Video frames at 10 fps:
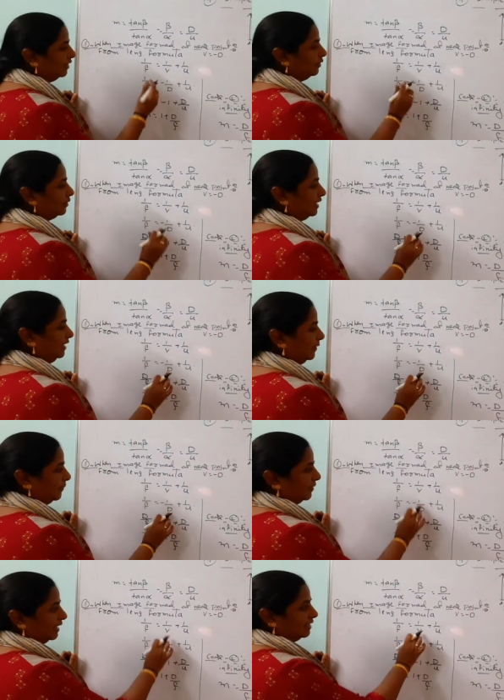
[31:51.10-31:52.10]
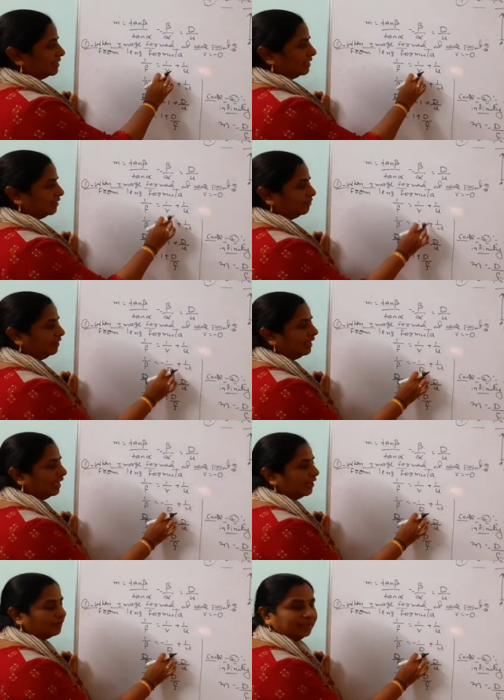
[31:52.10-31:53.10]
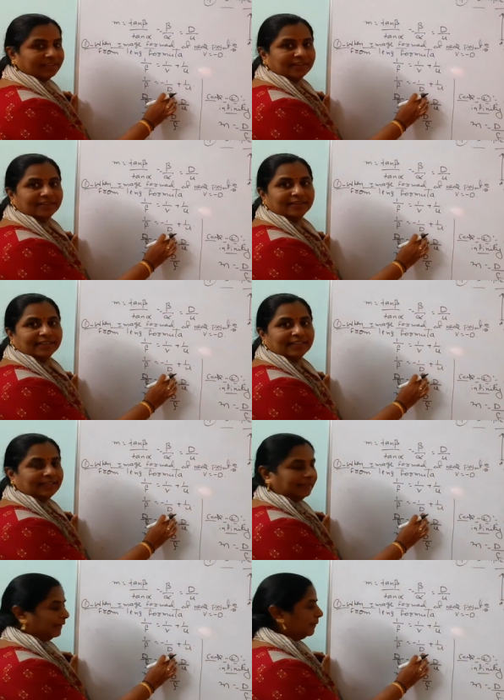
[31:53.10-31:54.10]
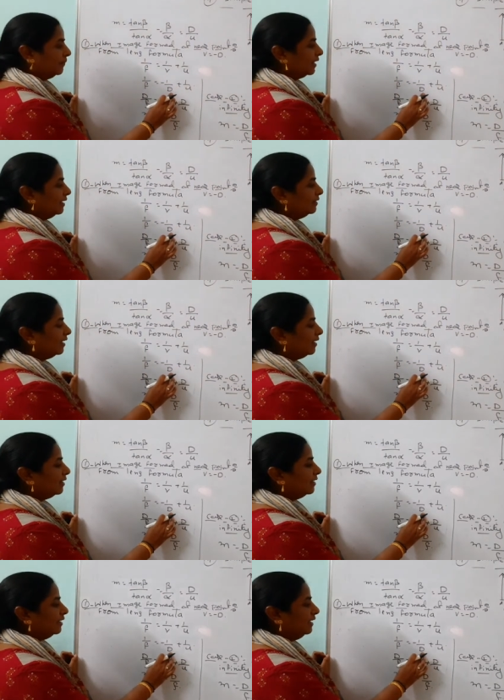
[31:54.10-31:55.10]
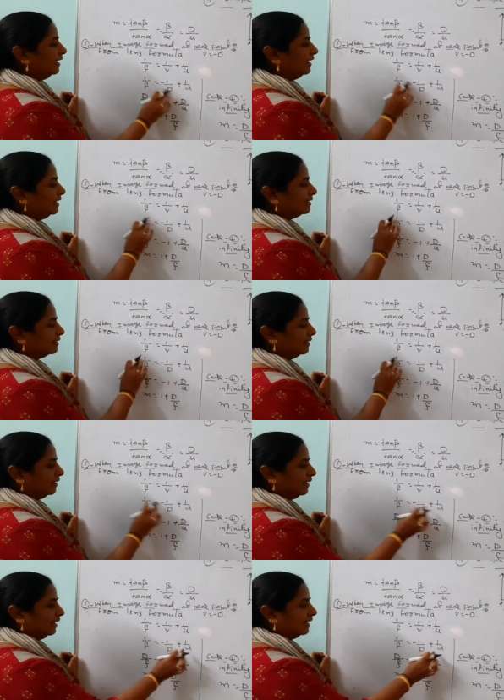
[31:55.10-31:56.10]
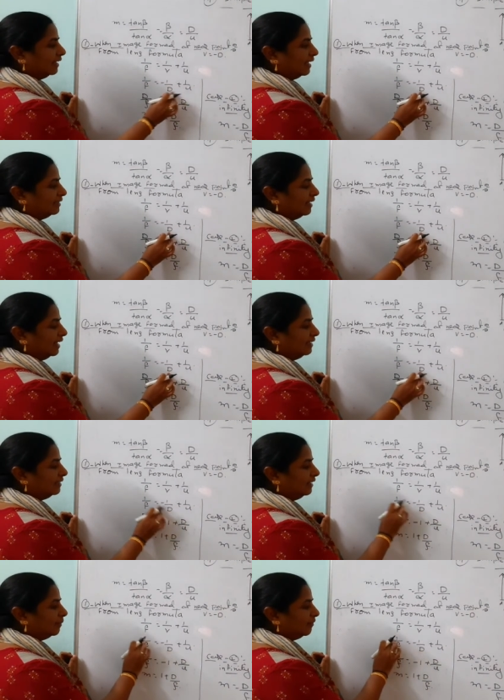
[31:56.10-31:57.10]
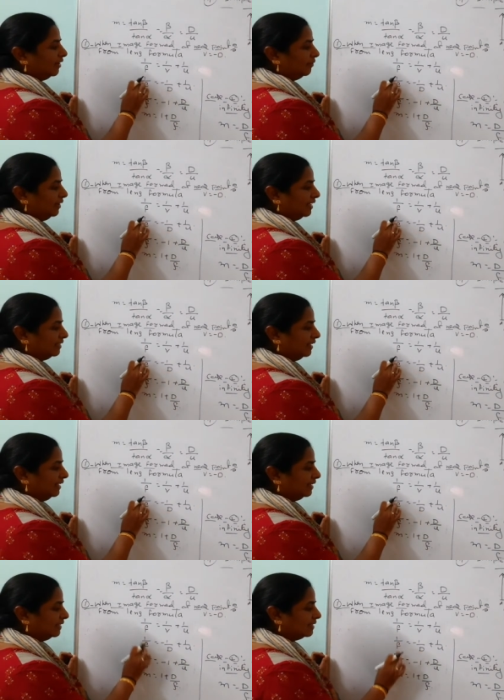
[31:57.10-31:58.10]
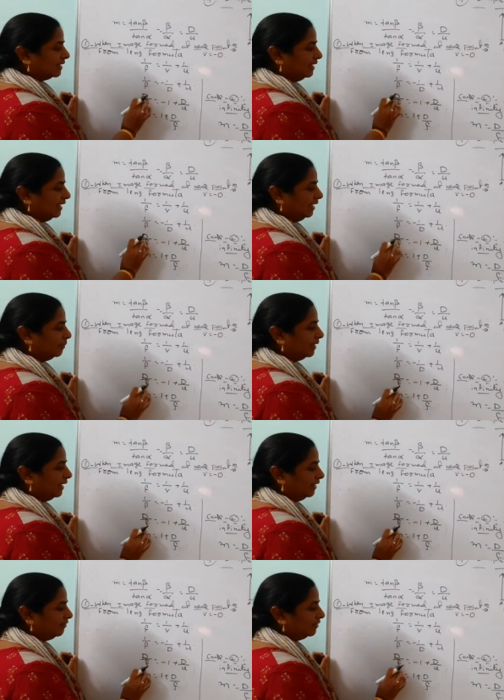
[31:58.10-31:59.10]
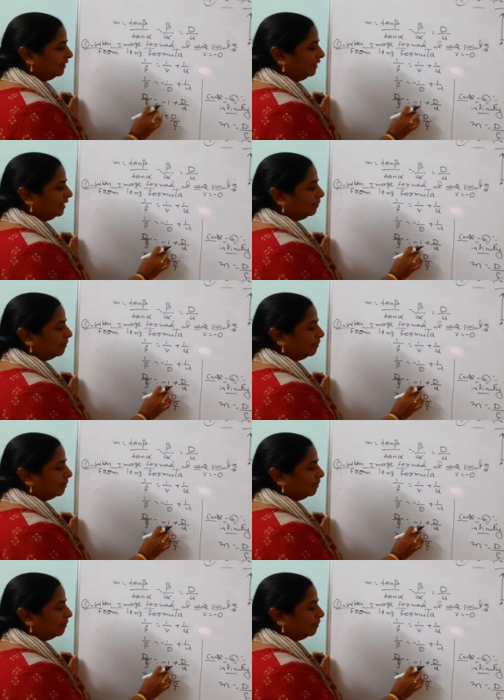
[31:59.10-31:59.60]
Look here, instead of v I have written d here. Then d is taking as a LCM, and we are sending this side d by f. Here